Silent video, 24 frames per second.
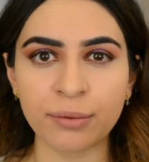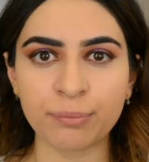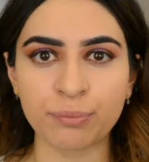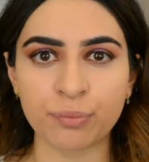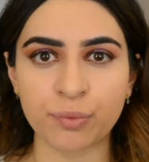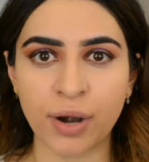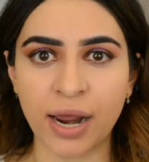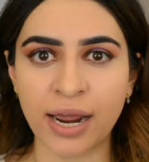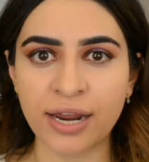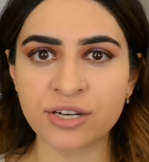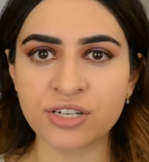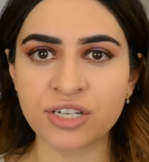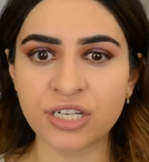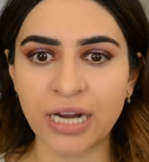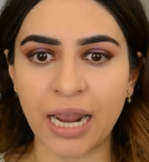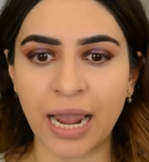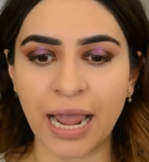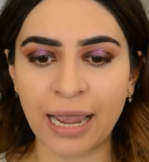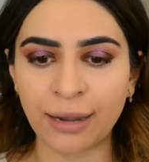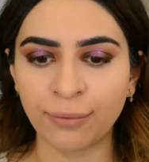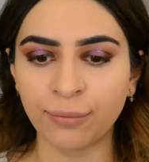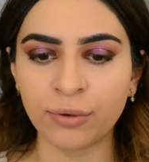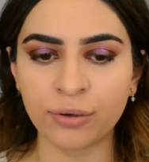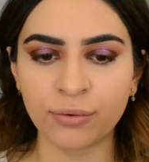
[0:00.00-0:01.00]
brush.
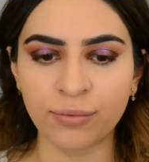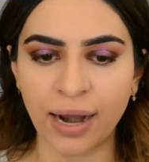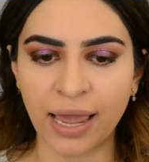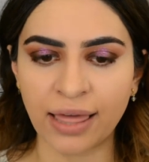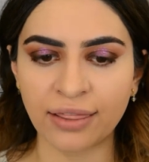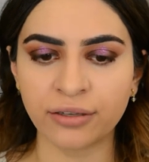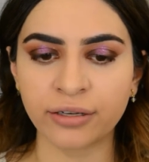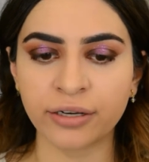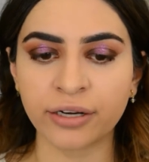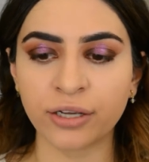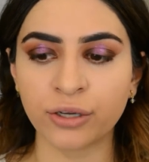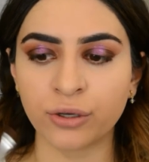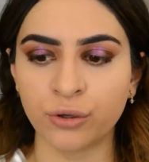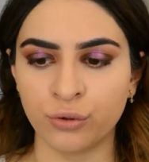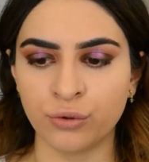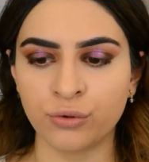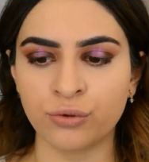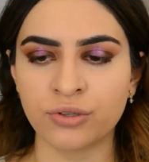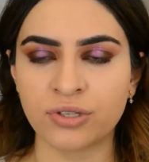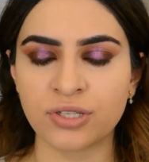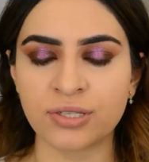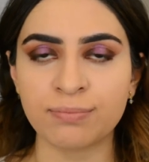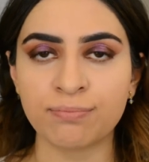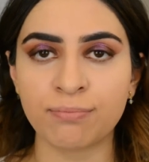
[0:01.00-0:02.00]
I would rather
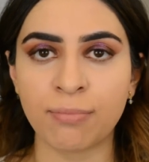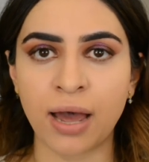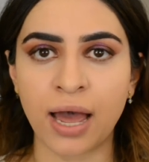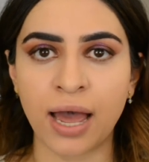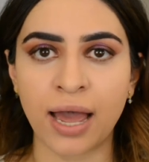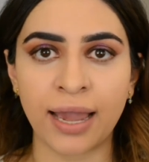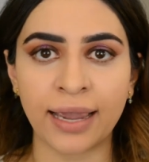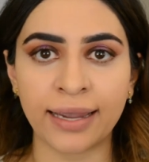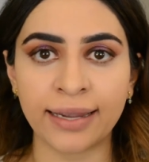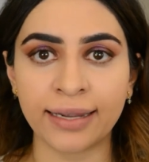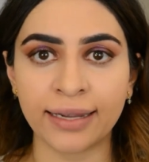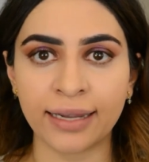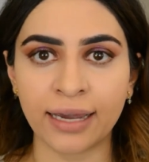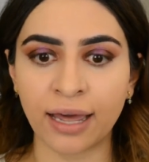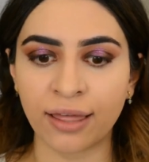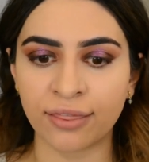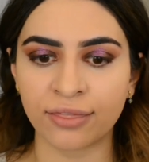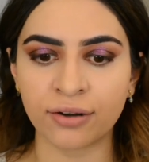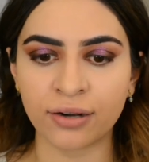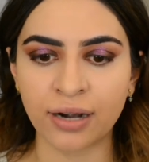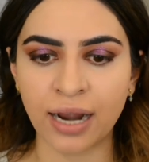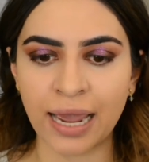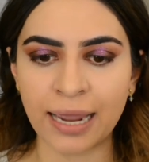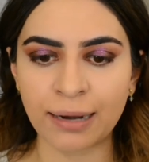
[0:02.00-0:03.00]
use my
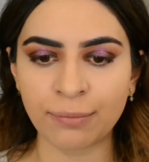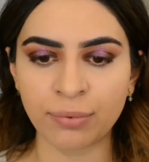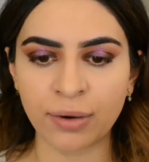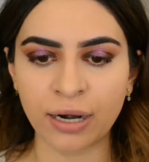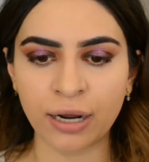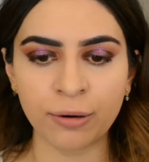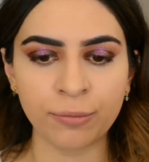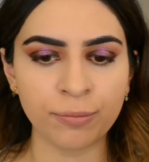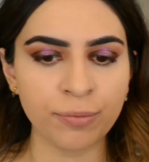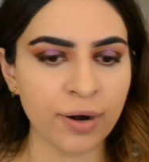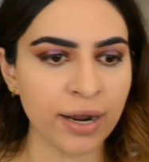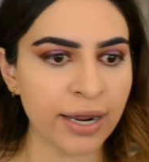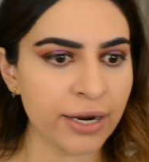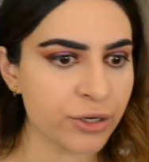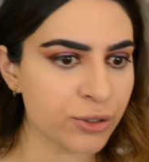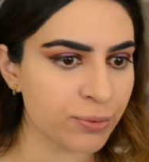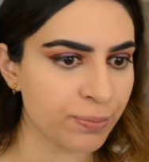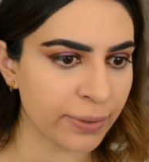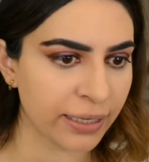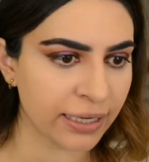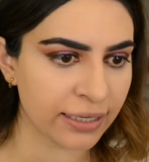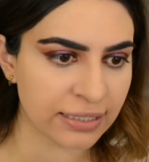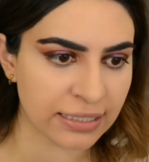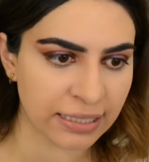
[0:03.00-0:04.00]
other eyebrow brush
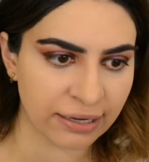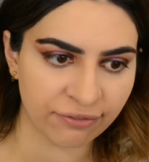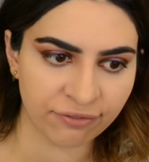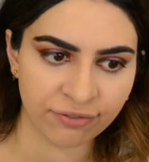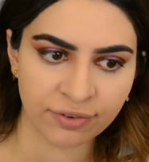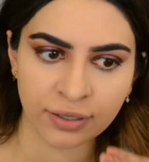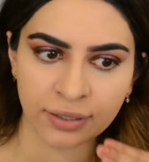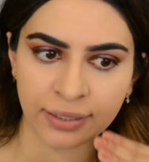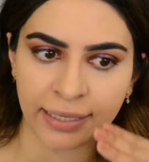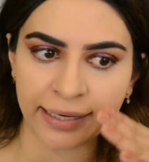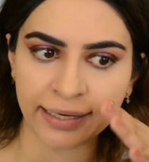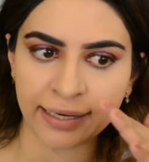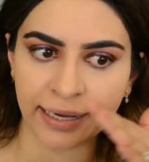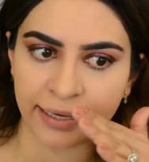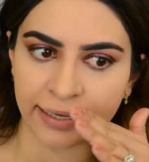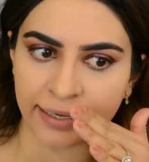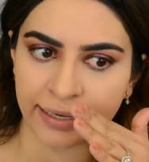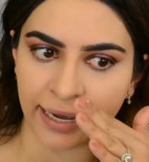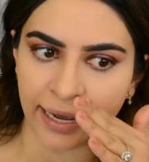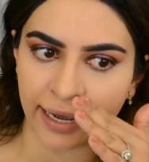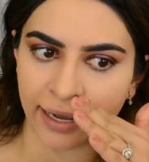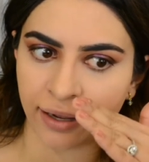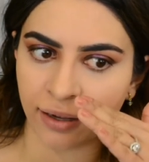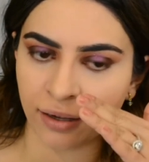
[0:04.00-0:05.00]
because I feel like I
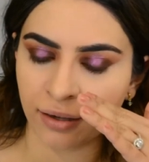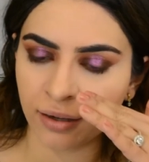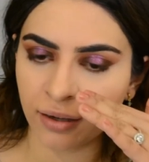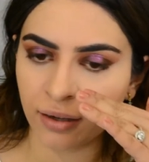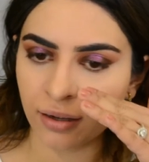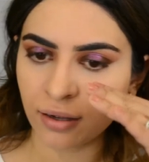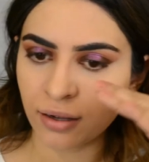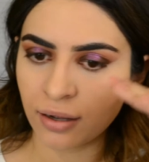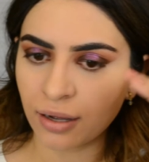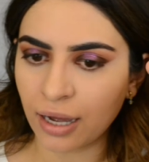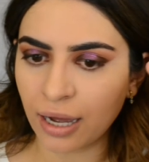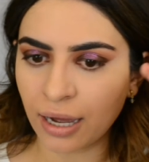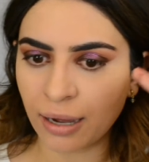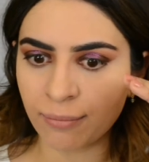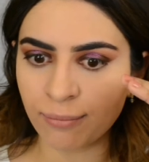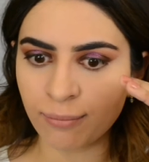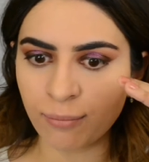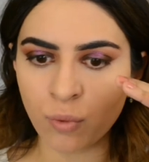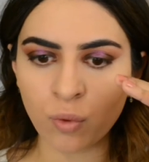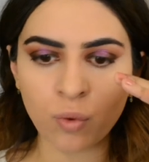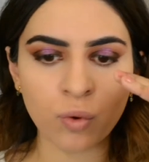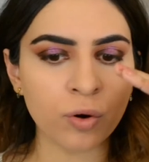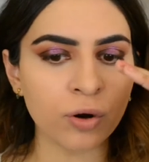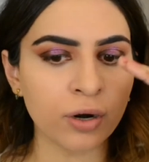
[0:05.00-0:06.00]
get a
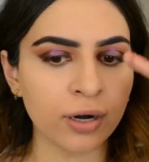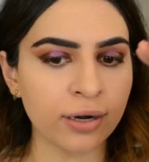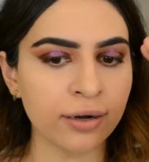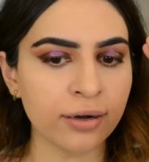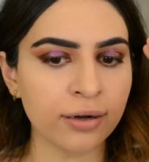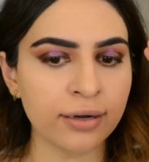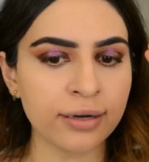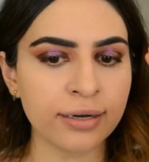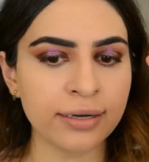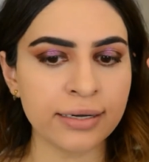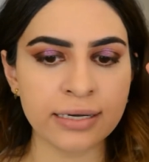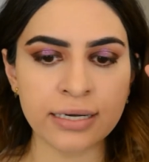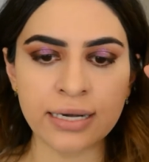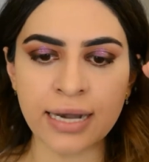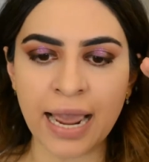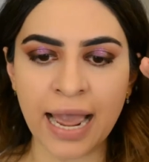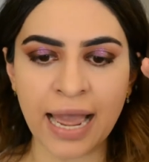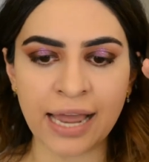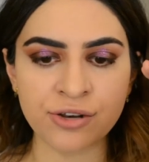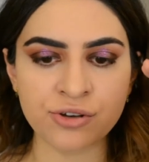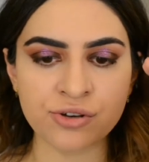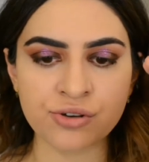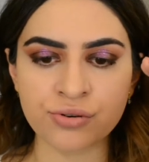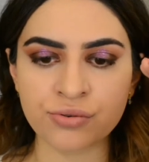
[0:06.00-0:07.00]
more
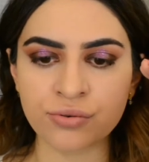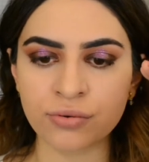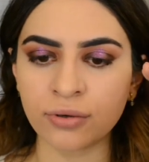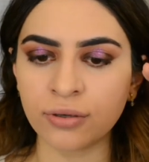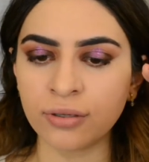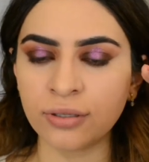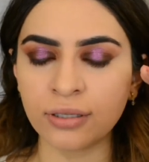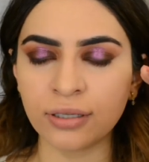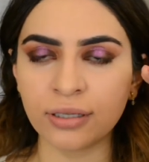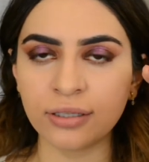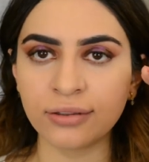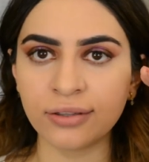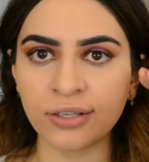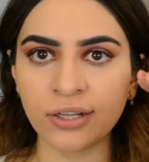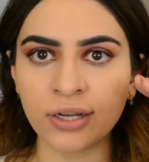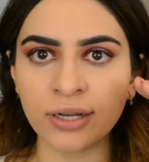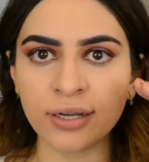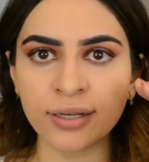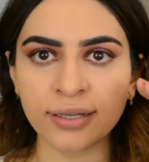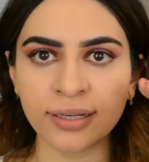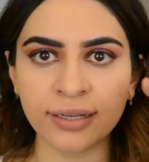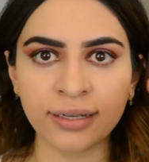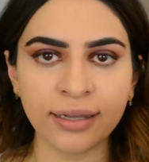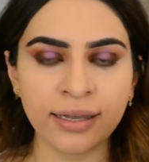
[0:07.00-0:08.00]
natural
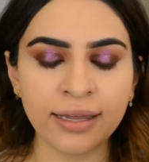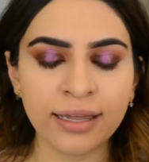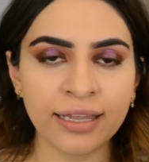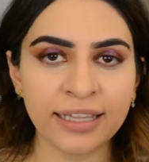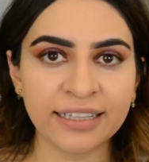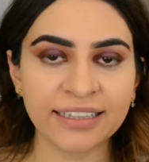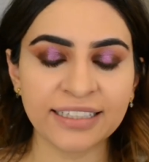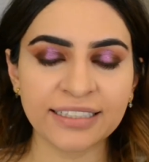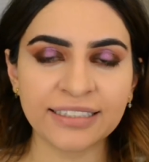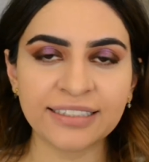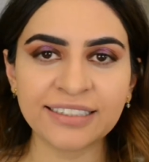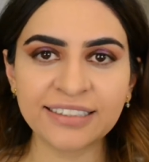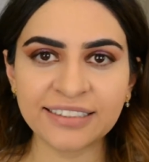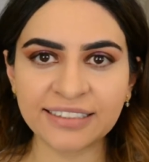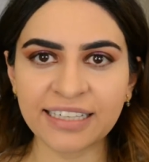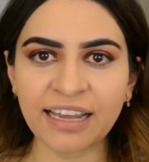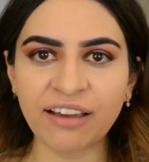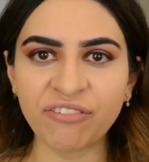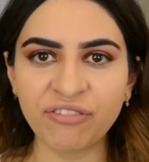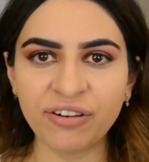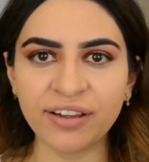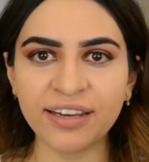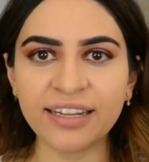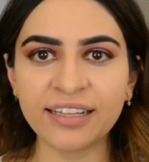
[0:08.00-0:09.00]
look. This is
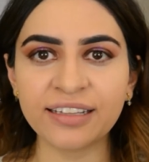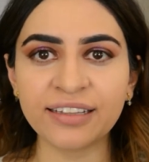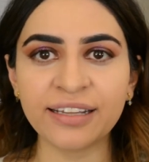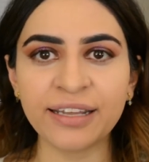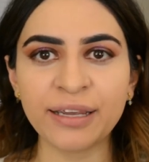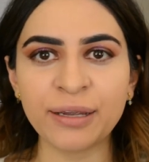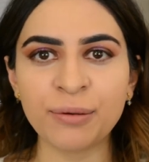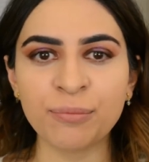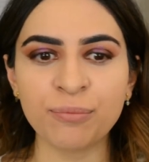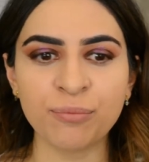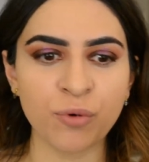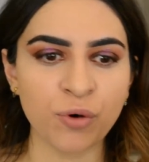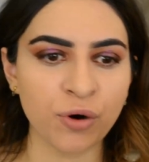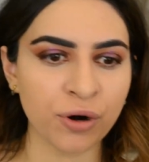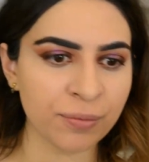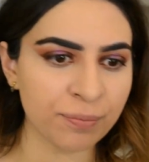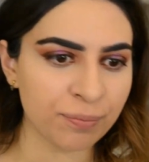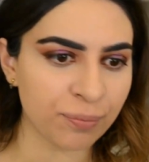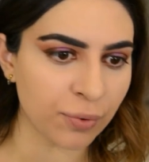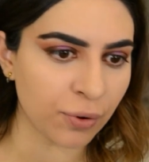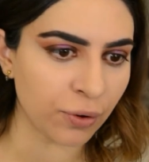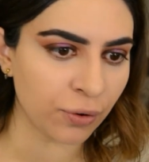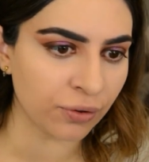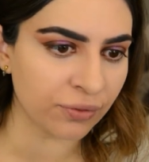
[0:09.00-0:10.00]
definitely more
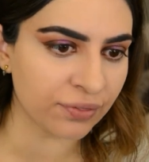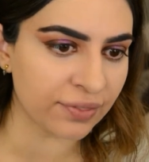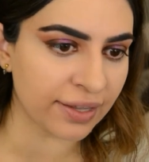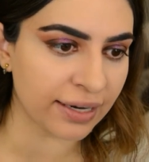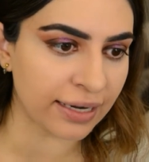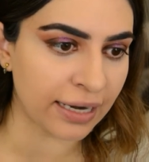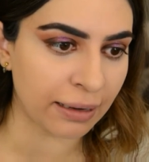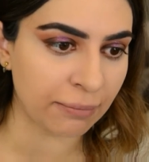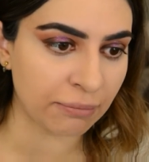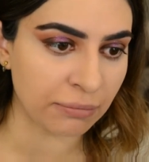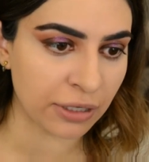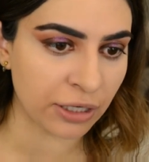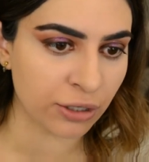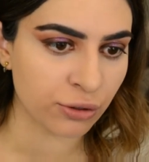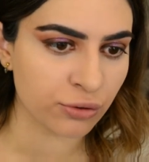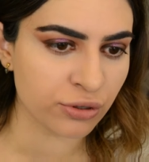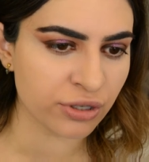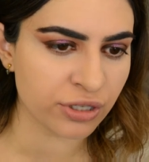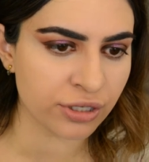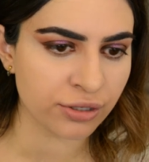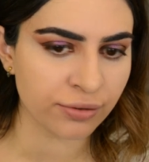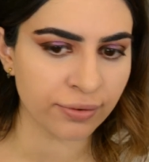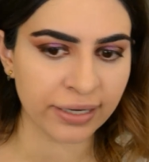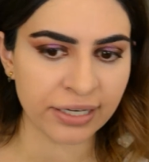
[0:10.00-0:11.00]
bold than I'm
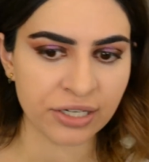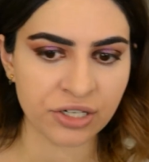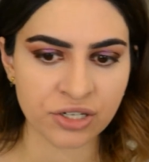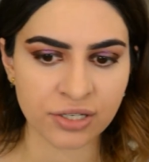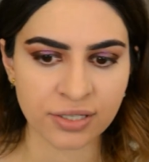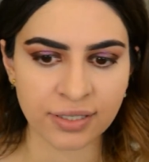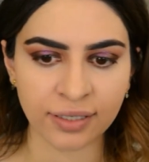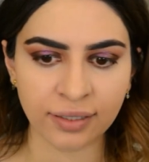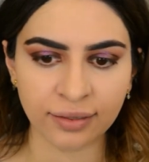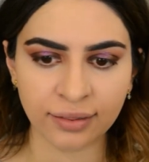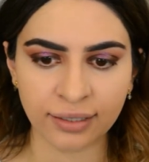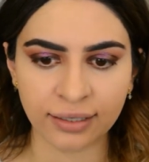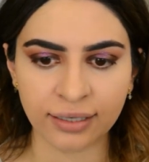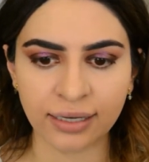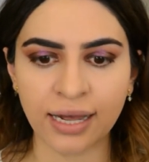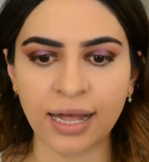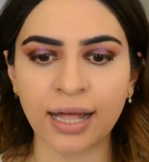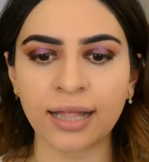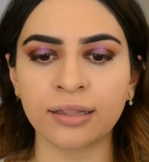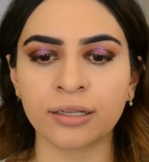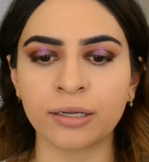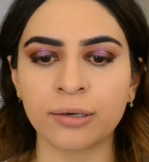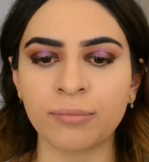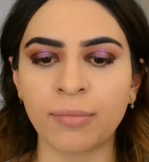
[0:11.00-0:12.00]
used to. I just think the
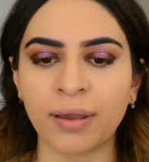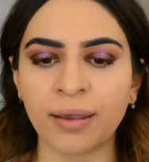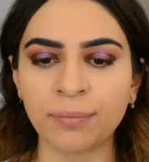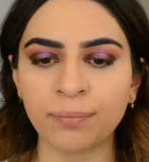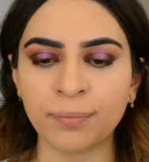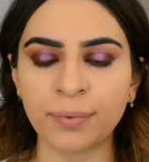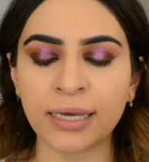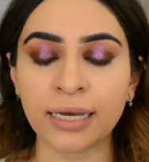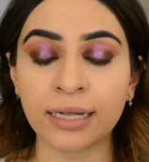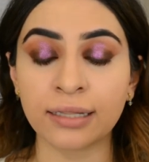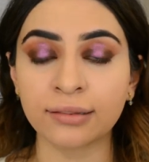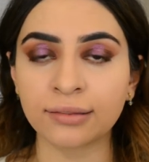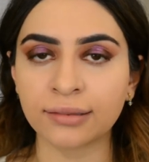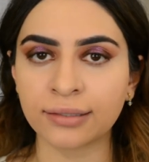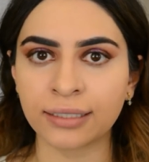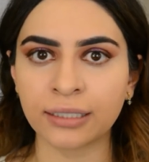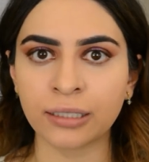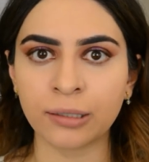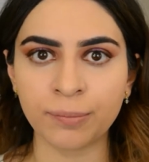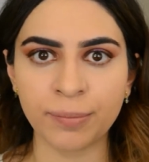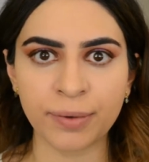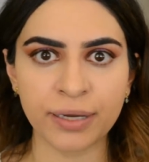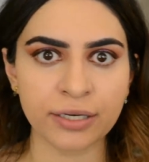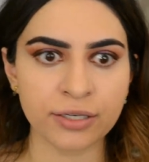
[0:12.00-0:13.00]
color might be a
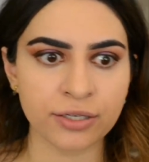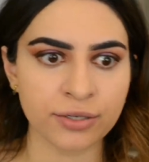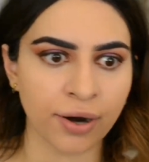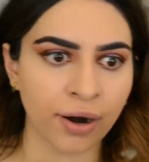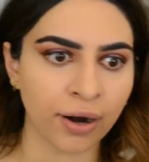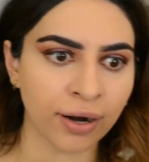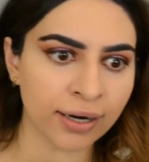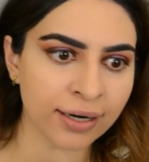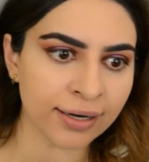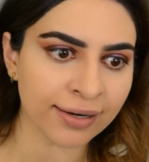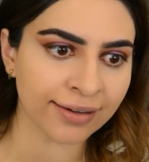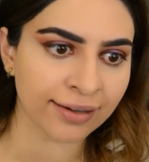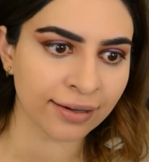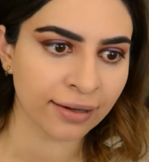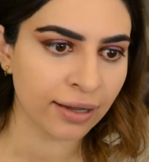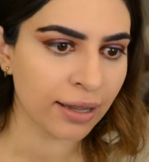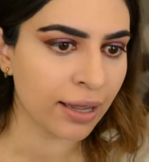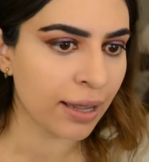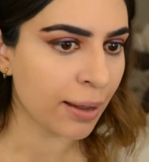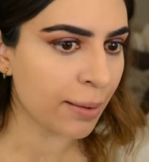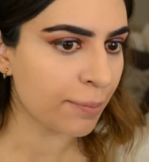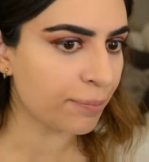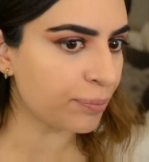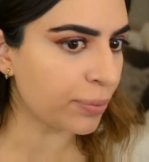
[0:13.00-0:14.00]
little bit dark.
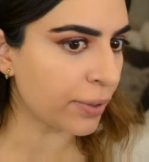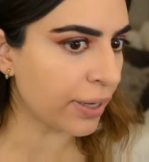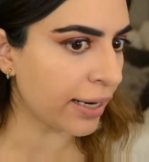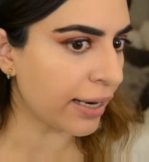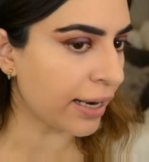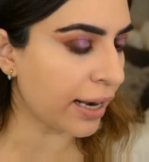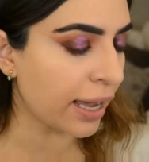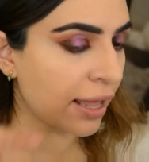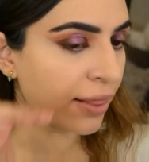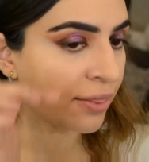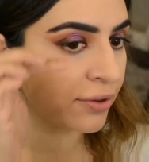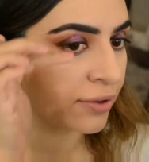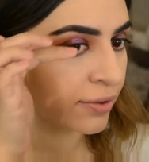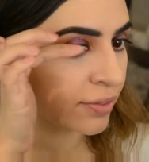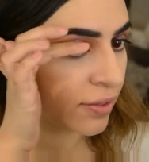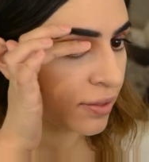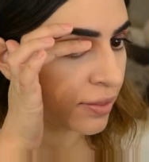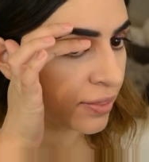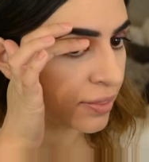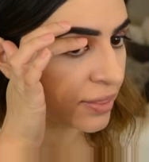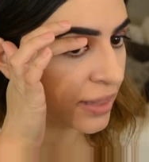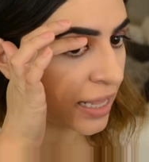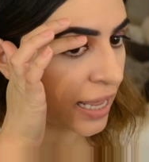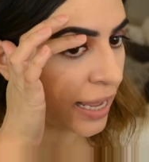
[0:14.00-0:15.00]
But other
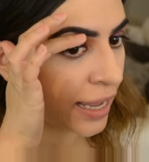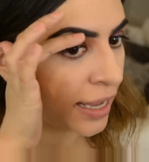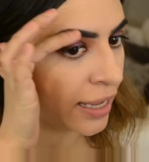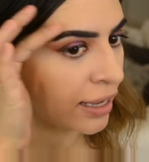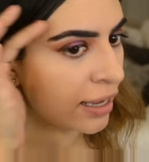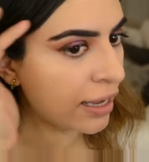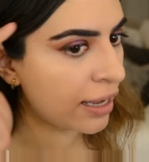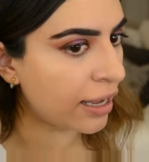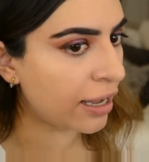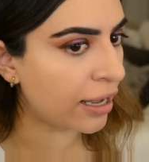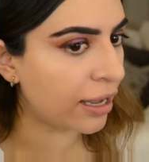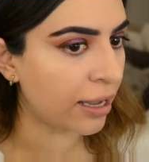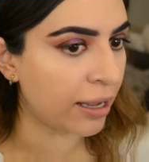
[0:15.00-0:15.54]
than that,